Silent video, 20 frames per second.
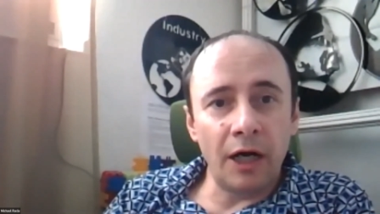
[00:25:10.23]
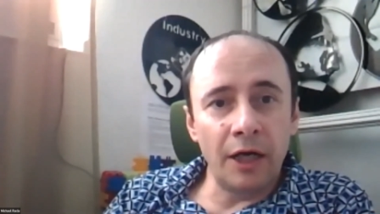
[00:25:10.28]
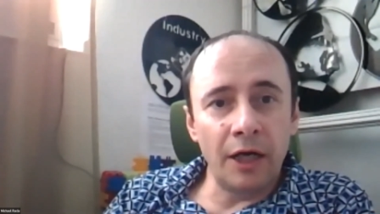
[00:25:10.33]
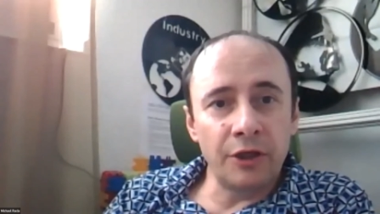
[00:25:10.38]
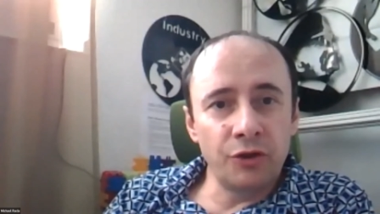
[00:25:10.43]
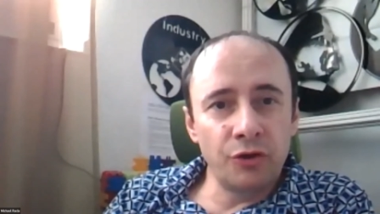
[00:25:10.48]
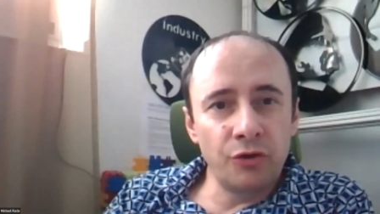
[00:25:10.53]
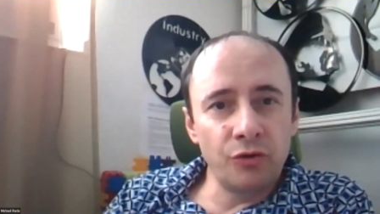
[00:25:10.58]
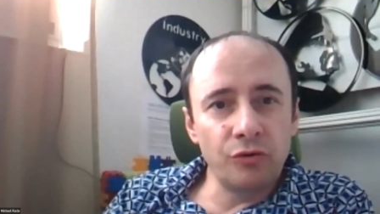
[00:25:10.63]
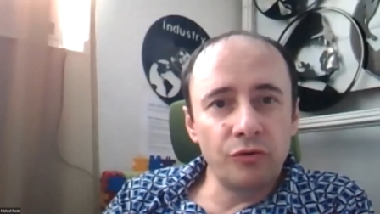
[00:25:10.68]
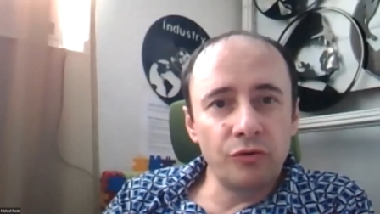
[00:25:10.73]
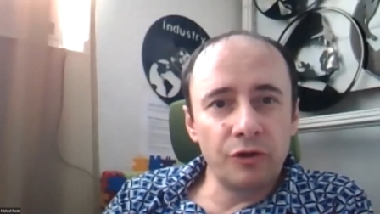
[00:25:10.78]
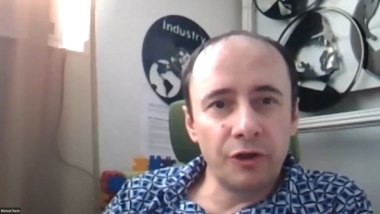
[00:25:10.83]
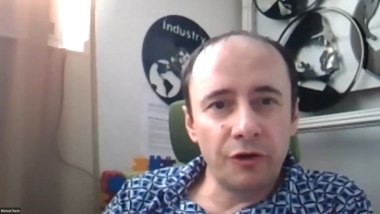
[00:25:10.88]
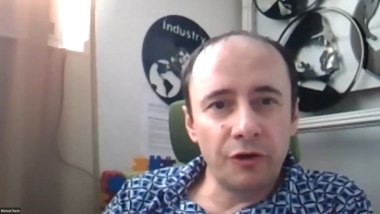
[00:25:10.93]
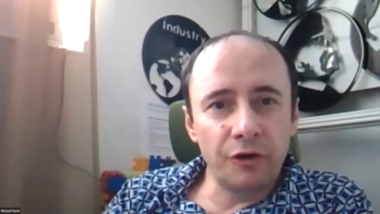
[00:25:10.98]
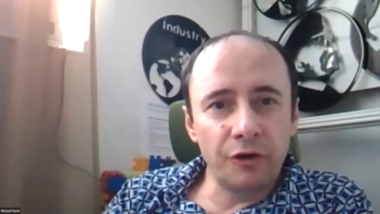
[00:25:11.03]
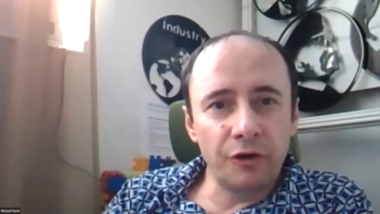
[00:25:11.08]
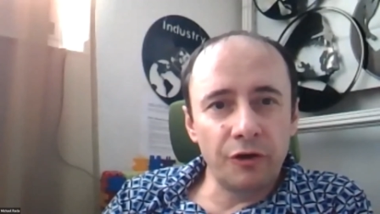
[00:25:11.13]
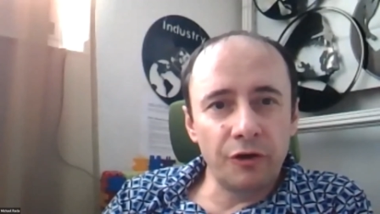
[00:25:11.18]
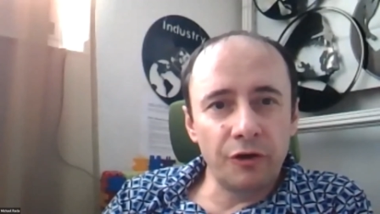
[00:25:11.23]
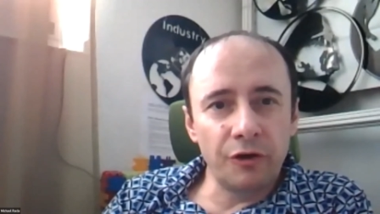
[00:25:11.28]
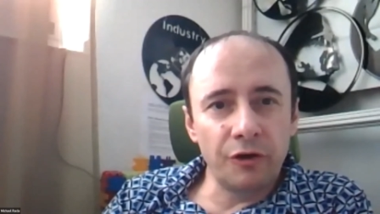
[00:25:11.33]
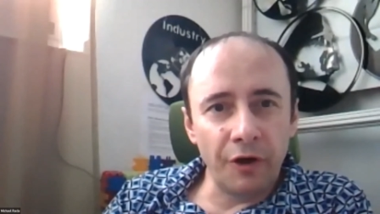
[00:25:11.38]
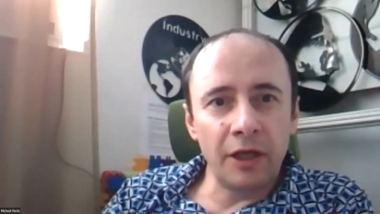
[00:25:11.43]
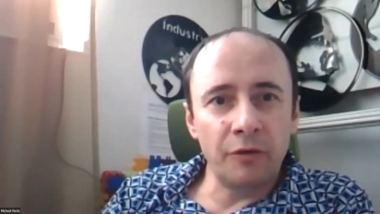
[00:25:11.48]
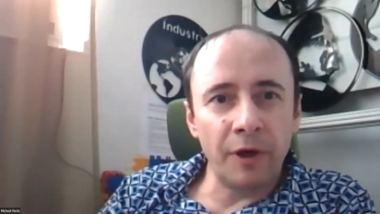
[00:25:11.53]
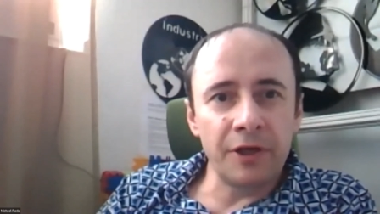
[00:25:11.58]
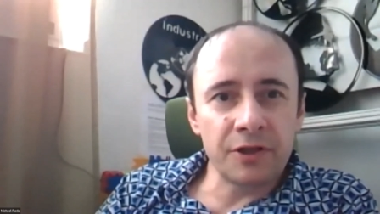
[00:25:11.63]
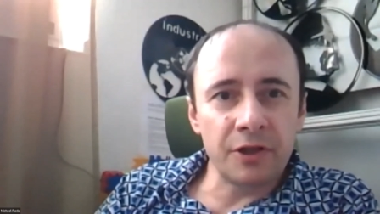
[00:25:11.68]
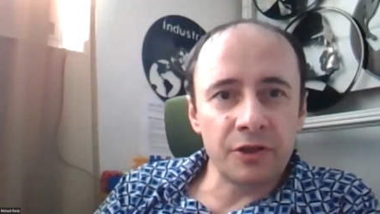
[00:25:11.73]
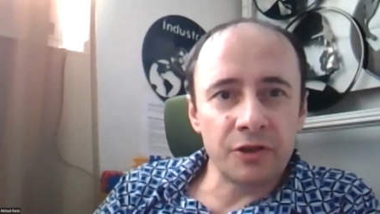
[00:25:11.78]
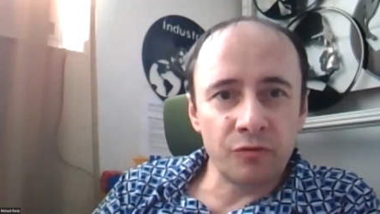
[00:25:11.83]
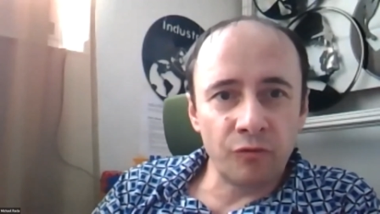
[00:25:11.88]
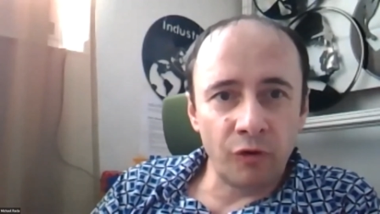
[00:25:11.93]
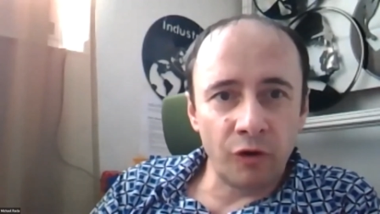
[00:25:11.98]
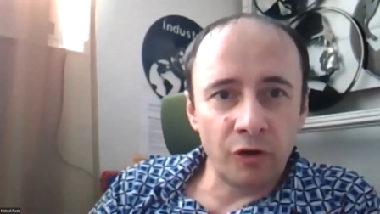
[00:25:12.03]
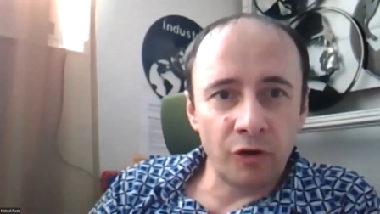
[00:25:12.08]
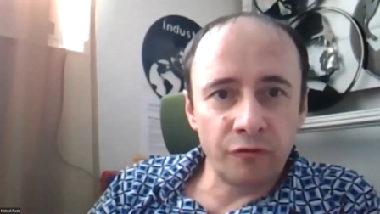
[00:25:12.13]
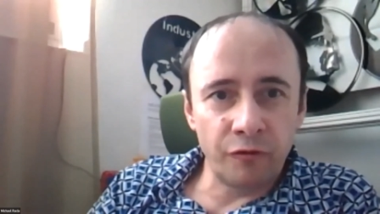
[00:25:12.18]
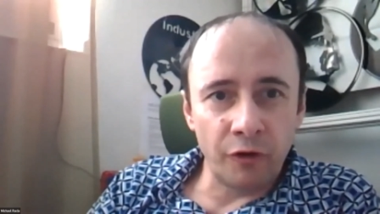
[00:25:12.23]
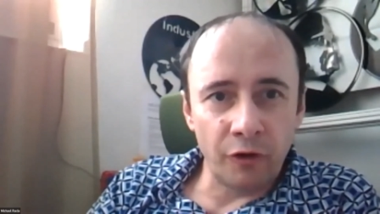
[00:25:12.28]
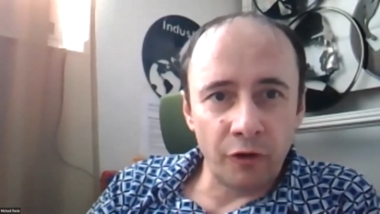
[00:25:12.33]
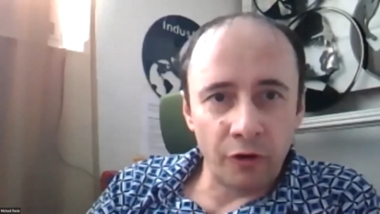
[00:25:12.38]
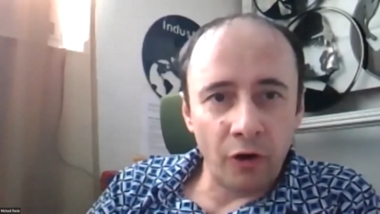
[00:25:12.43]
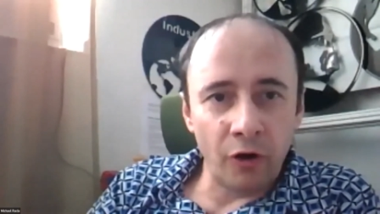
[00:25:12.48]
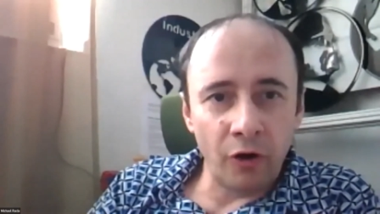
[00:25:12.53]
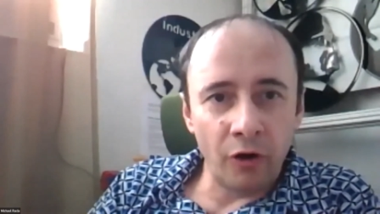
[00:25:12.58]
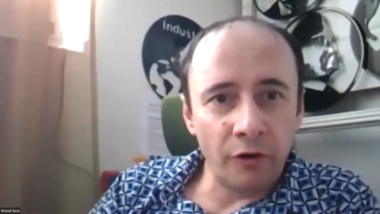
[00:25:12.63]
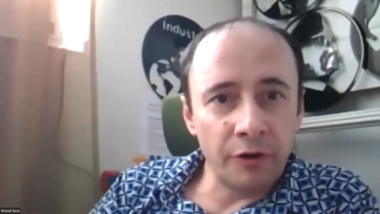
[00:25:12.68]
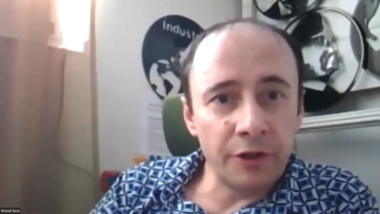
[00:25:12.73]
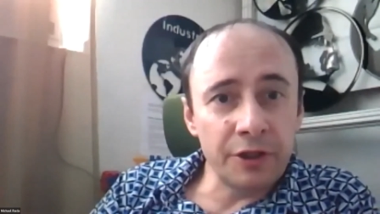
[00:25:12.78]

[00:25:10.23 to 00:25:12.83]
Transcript: I do create wasteless world for all.